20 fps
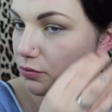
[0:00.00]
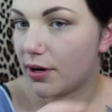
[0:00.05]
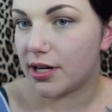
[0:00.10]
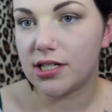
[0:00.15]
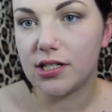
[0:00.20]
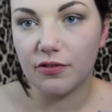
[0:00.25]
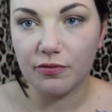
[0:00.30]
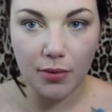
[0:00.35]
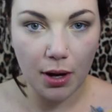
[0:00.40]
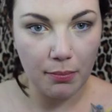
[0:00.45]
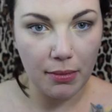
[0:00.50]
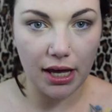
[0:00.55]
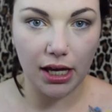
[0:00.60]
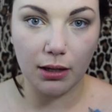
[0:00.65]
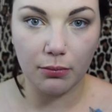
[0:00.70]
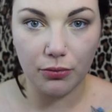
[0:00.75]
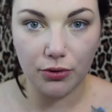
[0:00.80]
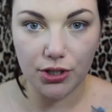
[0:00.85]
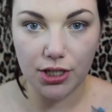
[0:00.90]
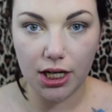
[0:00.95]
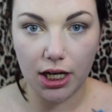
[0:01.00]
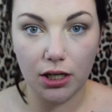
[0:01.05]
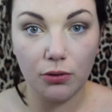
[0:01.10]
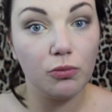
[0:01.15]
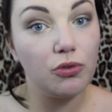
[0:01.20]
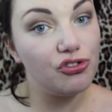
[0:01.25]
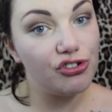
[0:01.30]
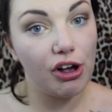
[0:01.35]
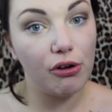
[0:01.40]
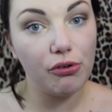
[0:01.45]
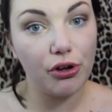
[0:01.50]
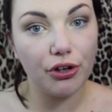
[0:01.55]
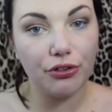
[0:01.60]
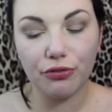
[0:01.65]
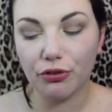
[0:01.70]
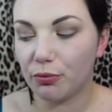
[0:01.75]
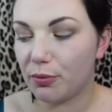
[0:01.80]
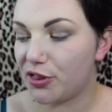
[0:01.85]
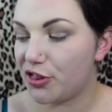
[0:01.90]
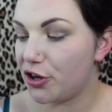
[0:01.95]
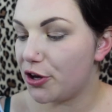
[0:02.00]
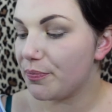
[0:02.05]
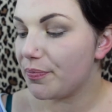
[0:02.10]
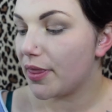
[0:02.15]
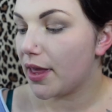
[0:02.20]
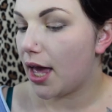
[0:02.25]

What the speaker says: rest of my makeup routine, which I'll go through with you,